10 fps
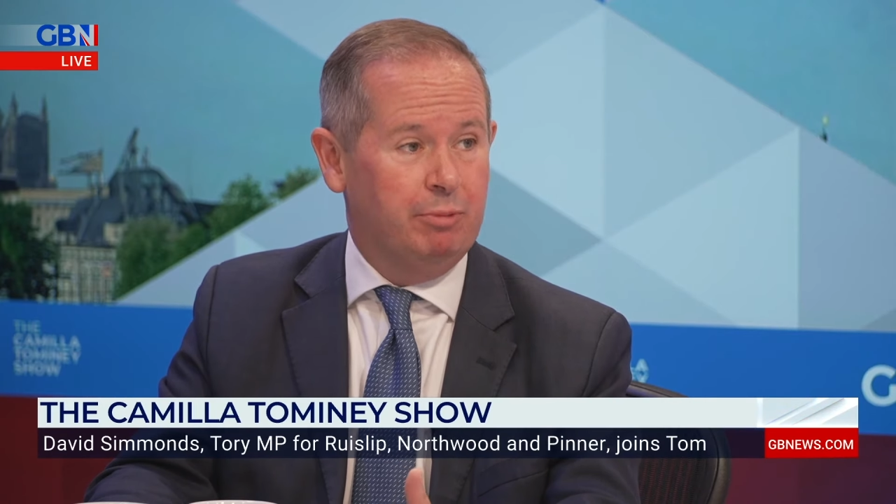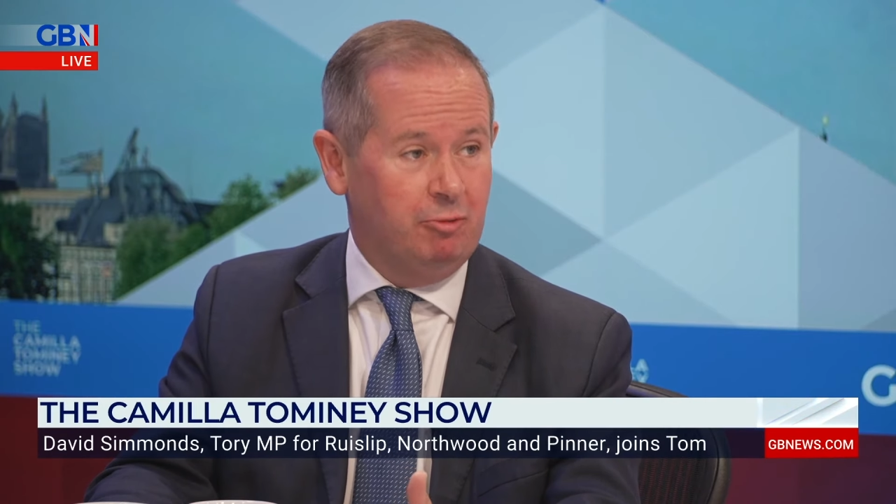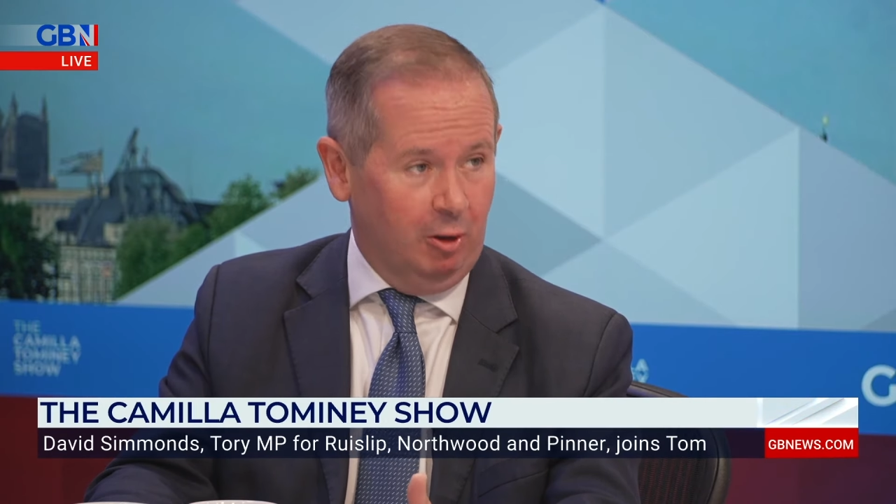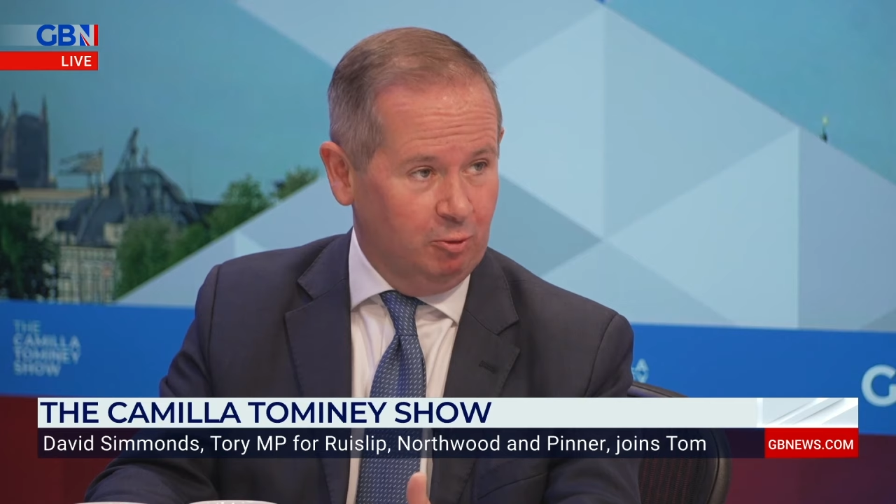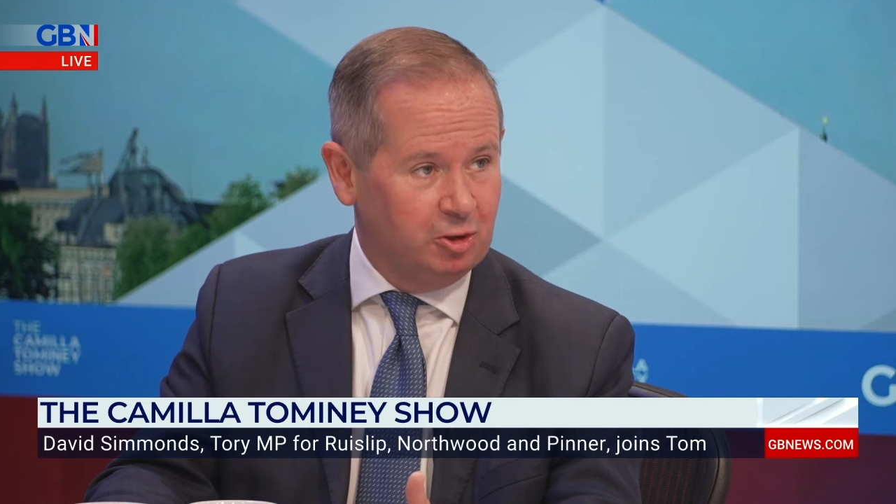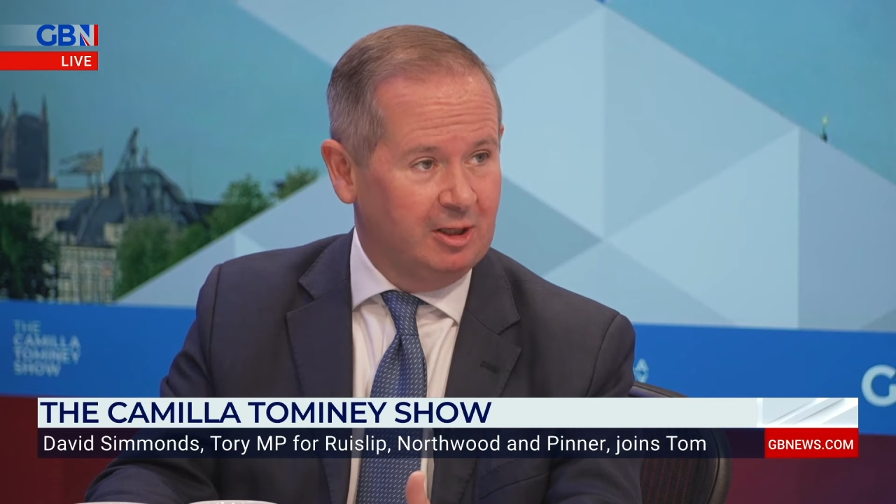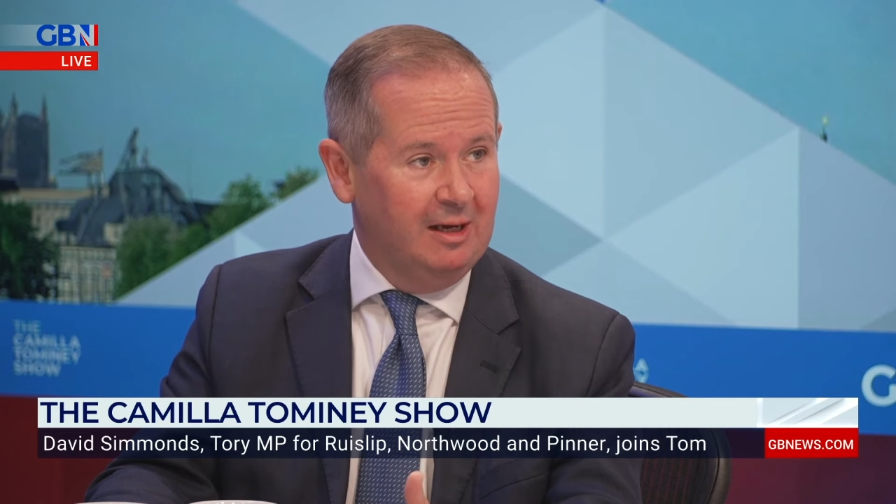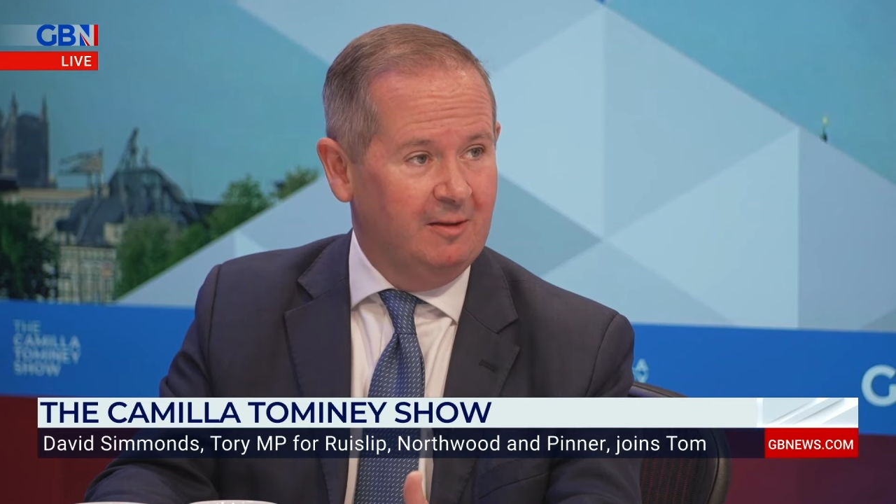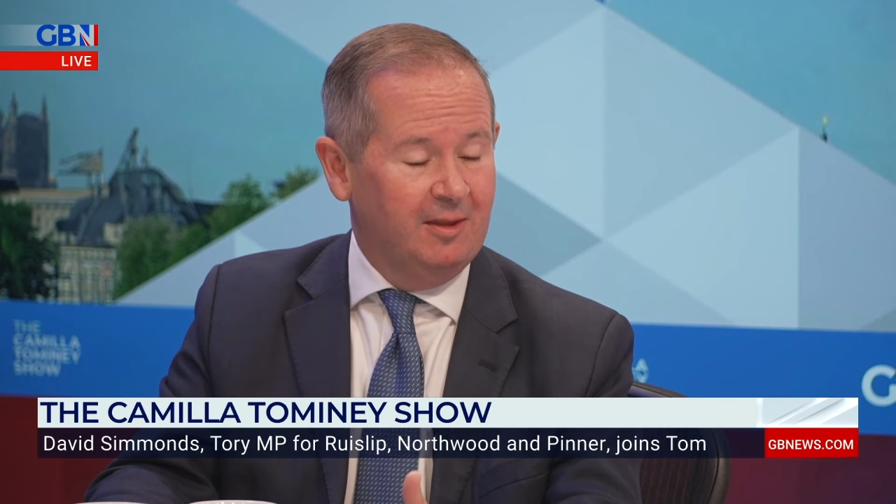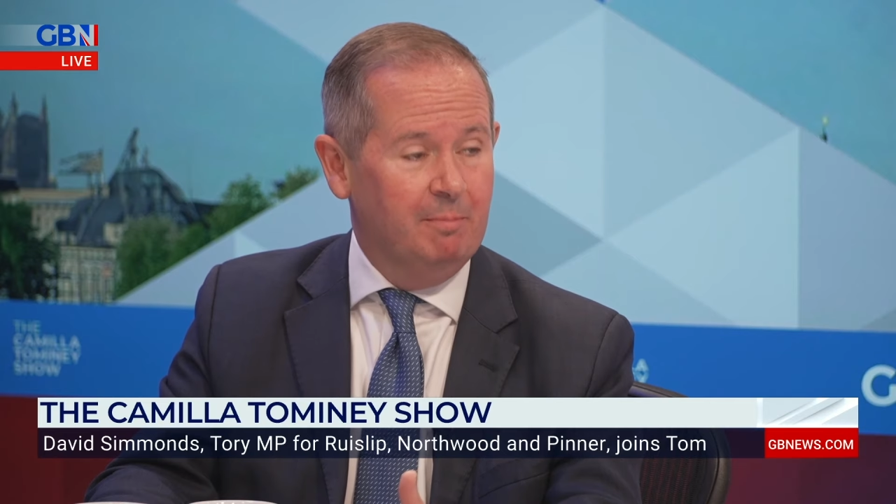and the right
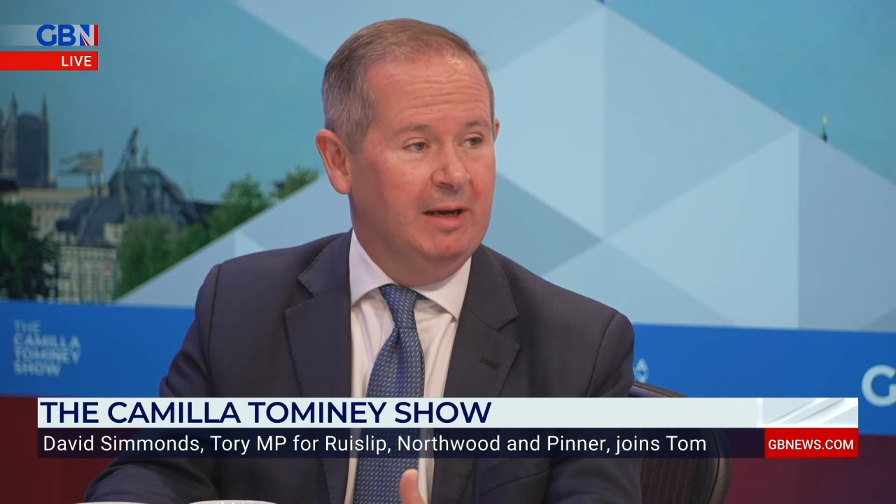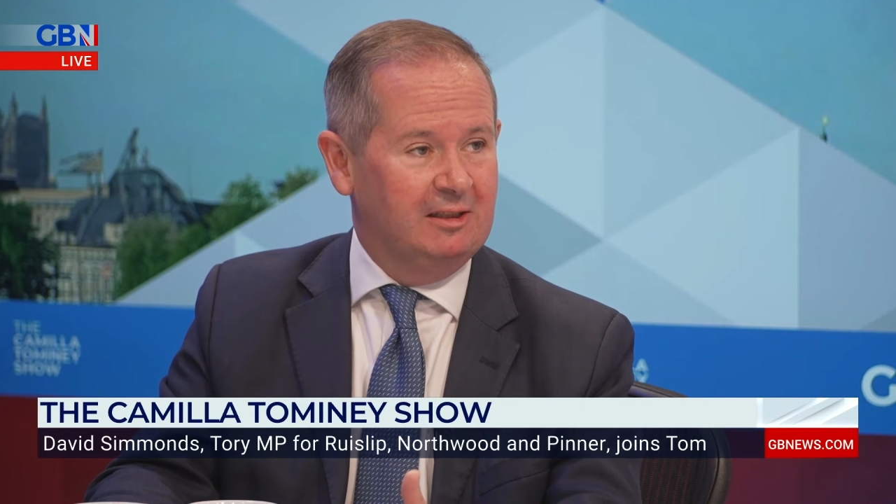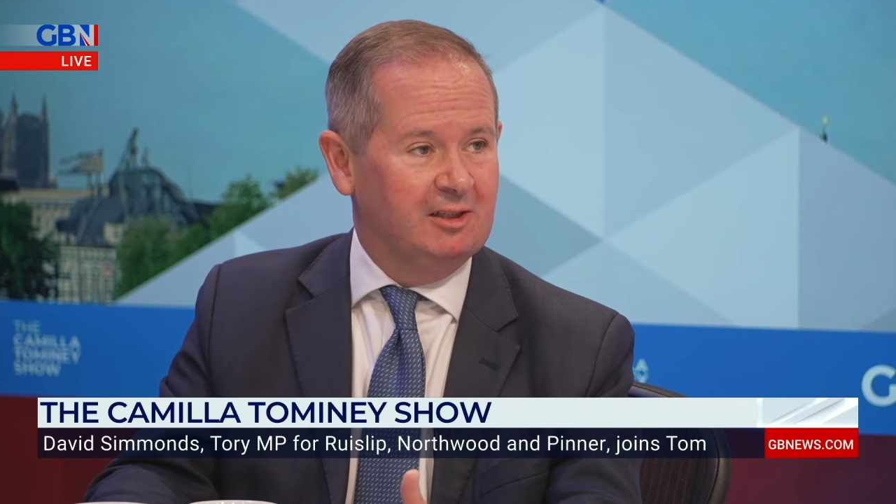approach